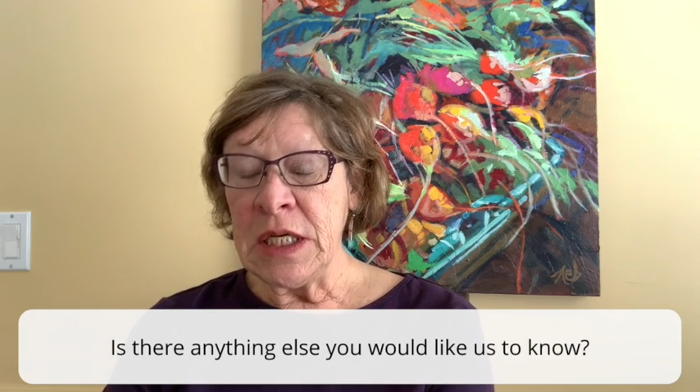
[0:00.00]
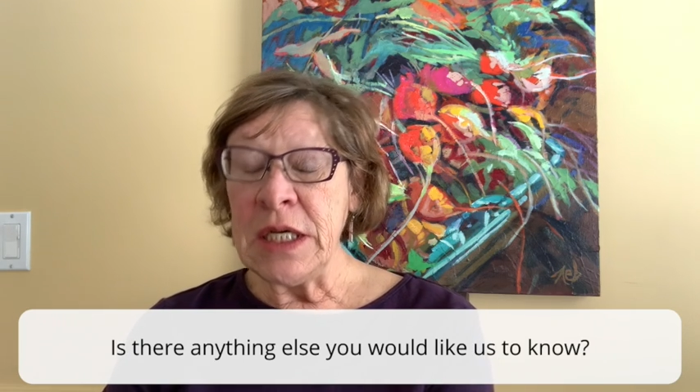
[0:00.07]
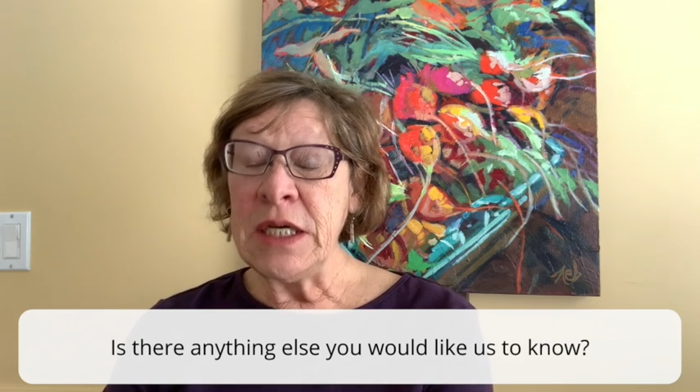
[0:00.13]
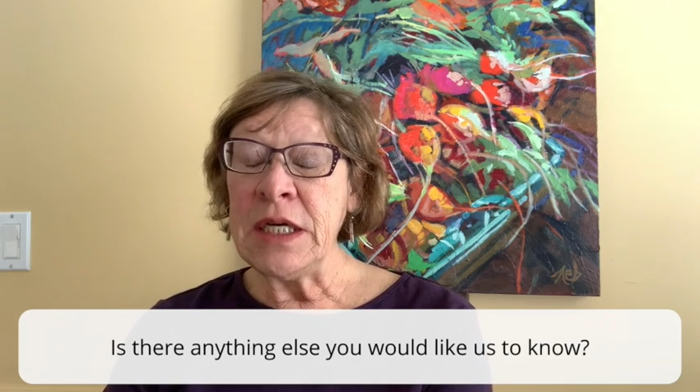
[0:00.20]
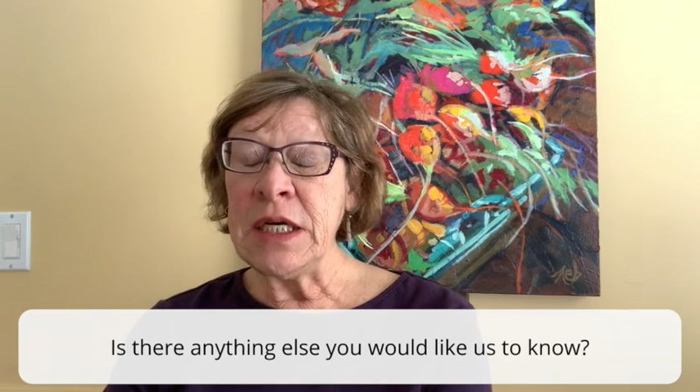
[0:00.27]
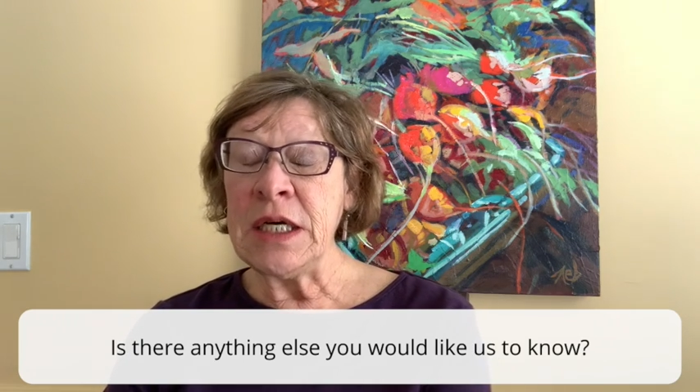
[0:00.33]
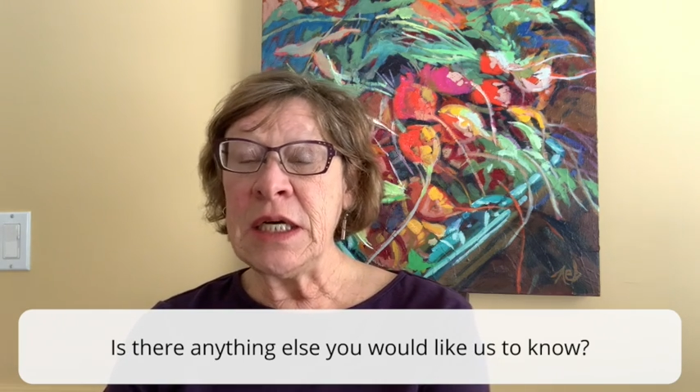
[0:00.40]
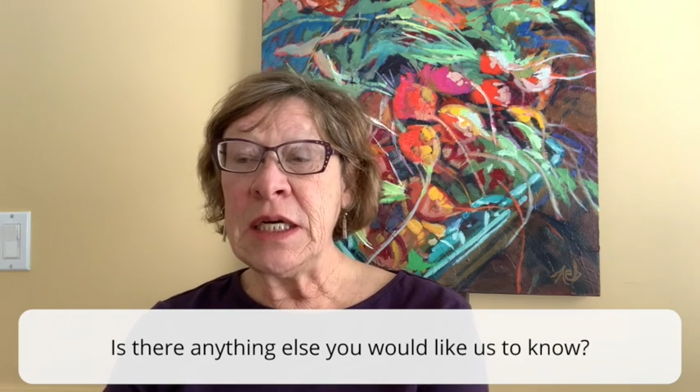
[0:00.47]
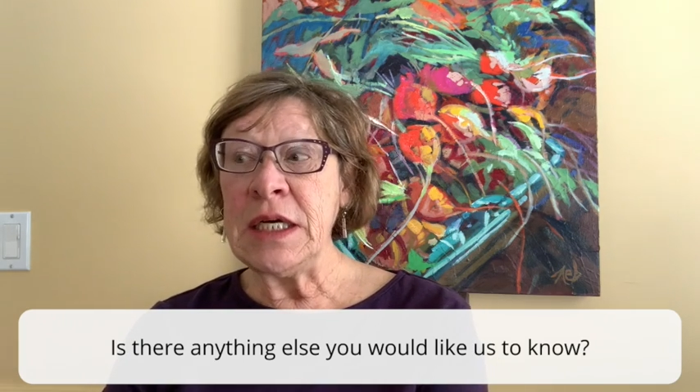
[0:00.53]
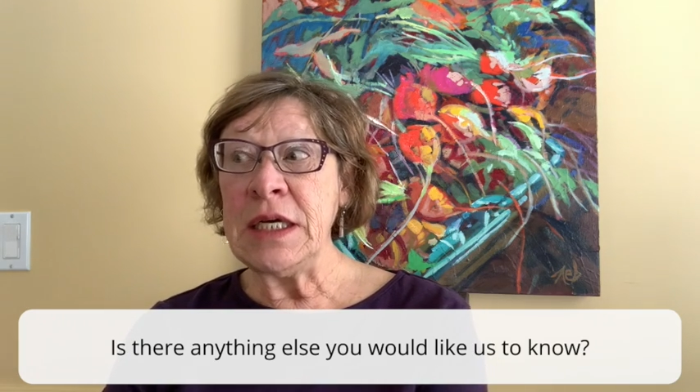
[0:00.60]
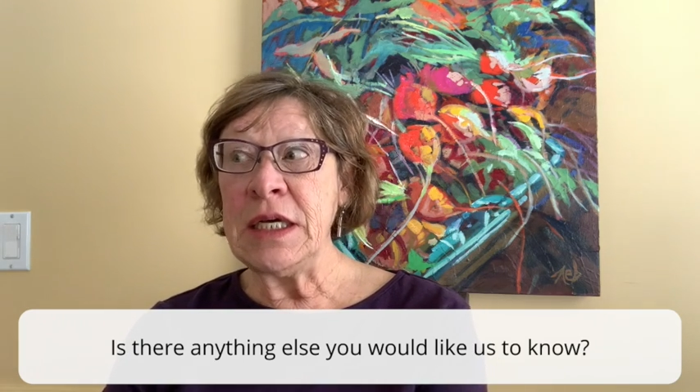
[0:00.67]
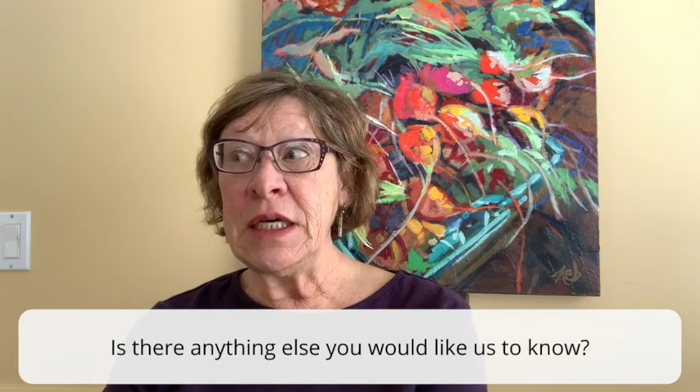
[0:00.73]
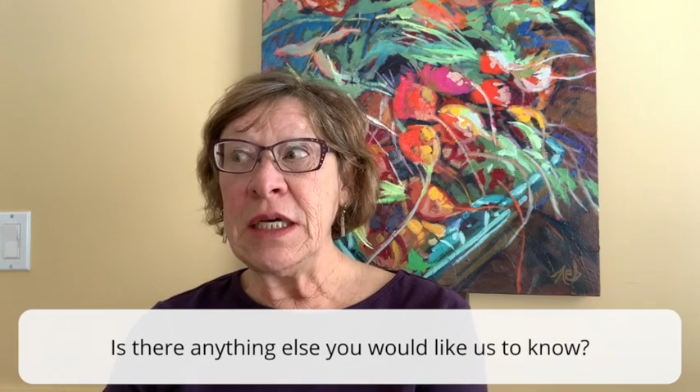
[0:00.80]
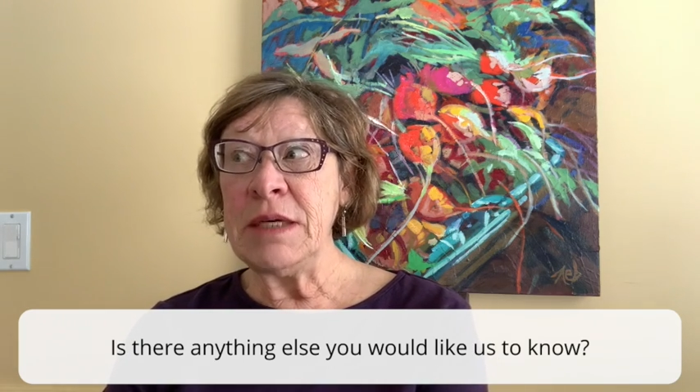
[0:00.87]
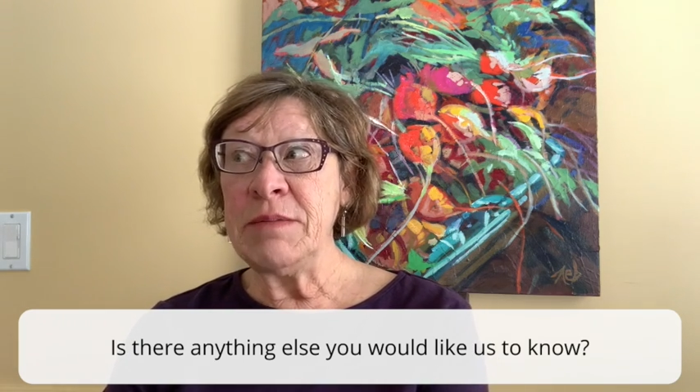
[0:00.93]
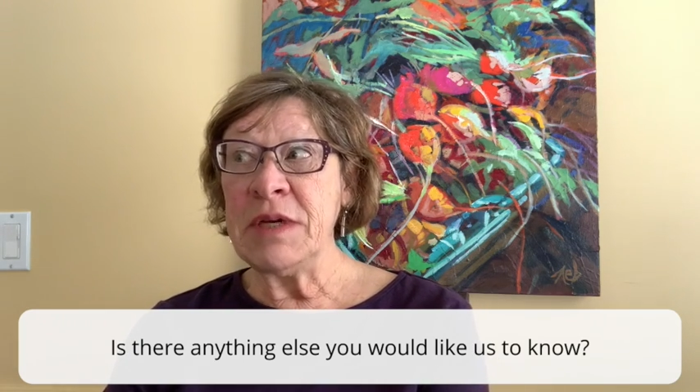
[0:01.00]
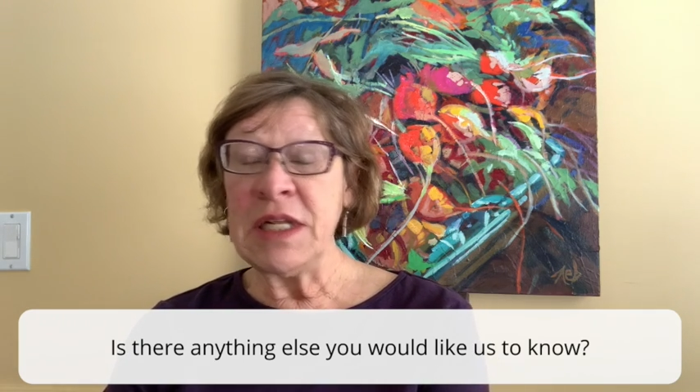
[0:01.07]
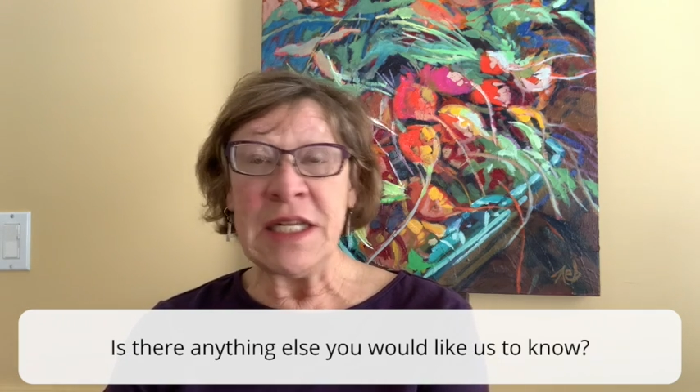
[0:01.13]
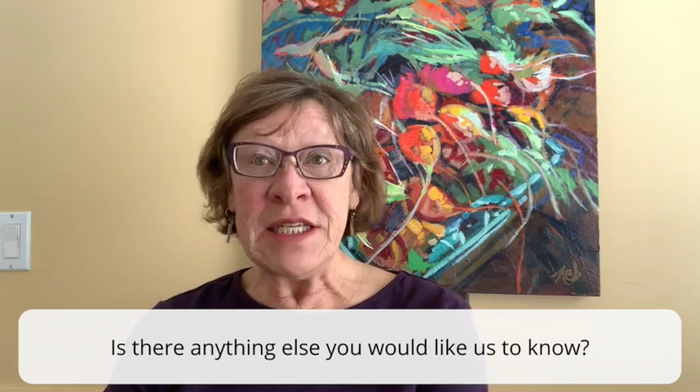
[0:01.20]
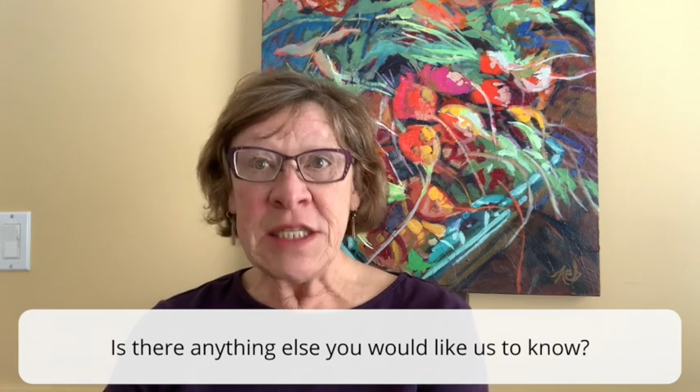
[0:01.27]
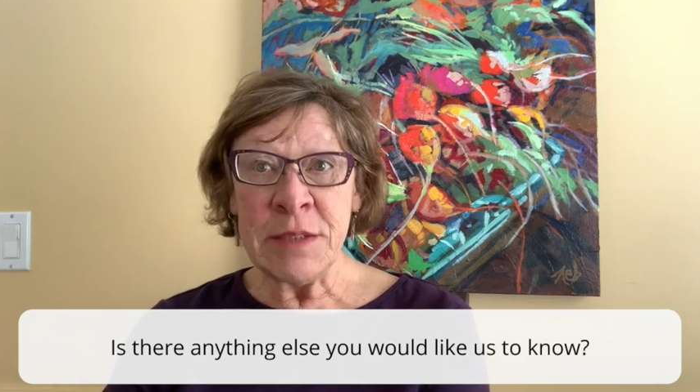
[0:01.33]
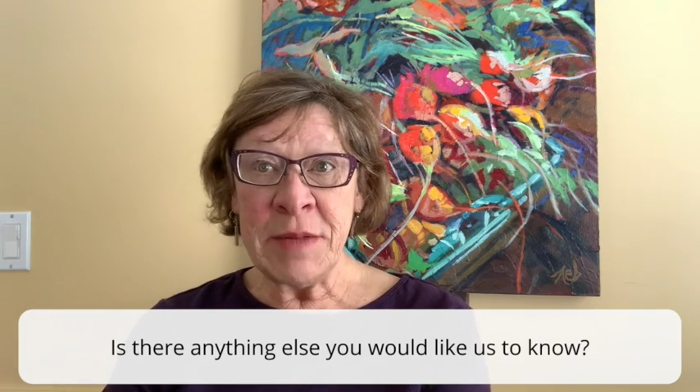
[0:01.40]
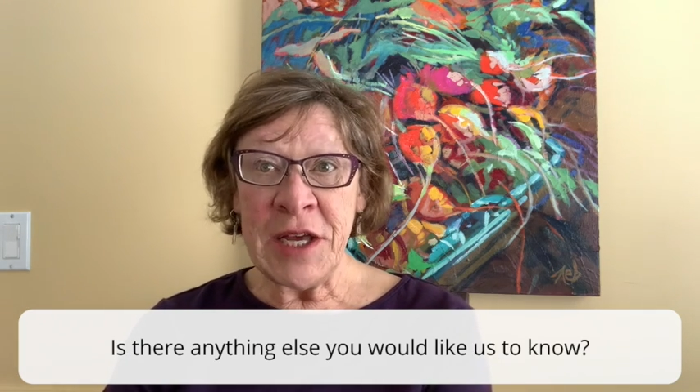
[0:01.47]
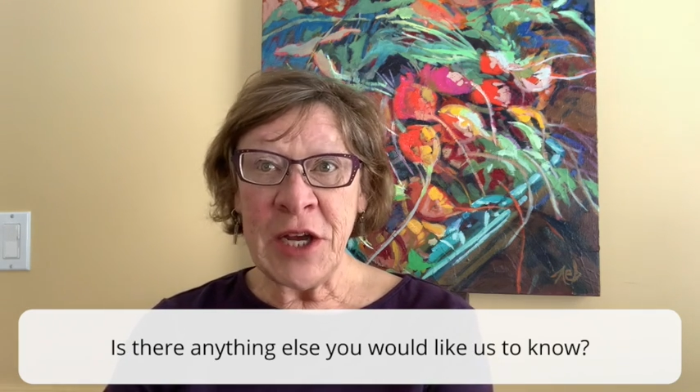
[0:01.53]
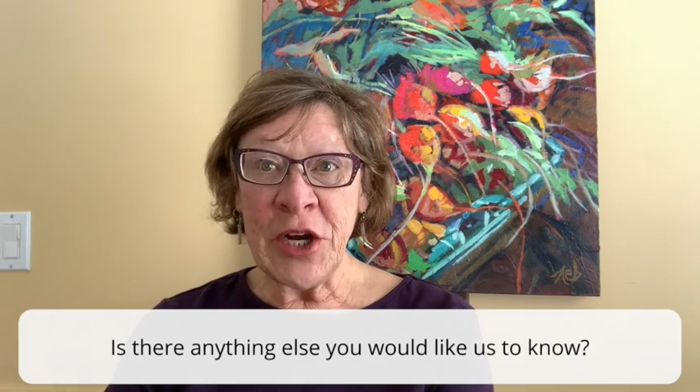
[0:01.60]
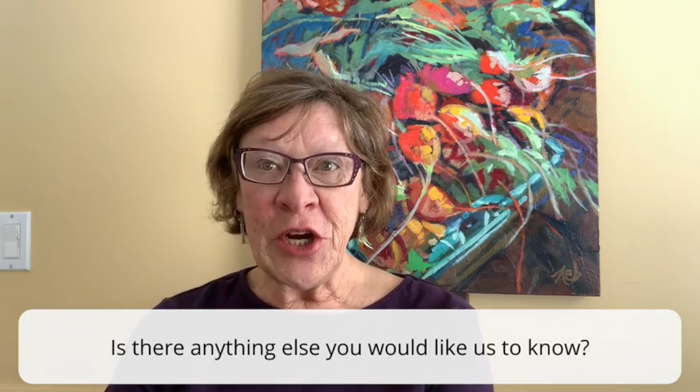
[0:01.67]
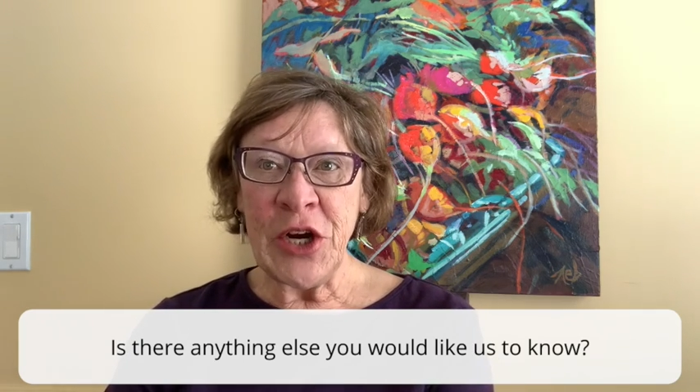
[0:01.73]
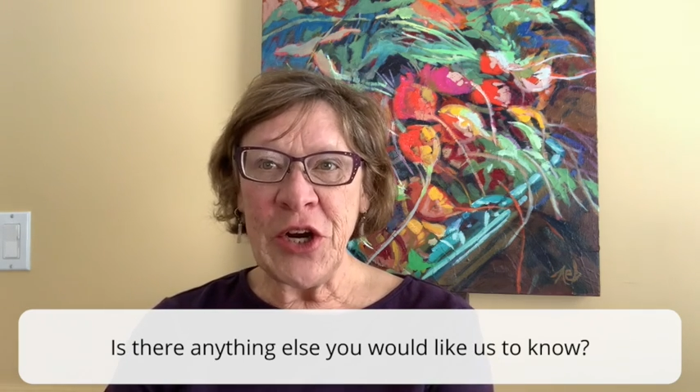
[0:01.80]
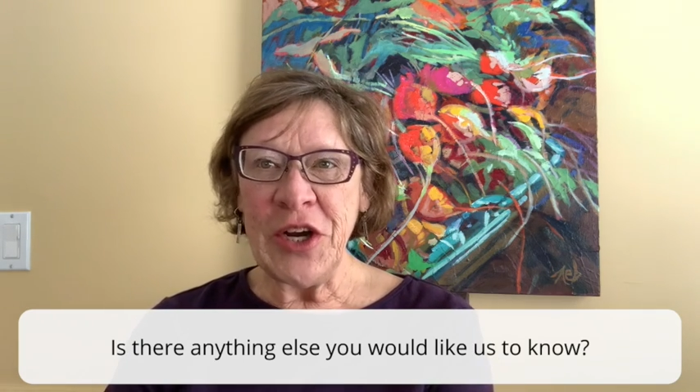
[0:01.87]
I'm a list maker.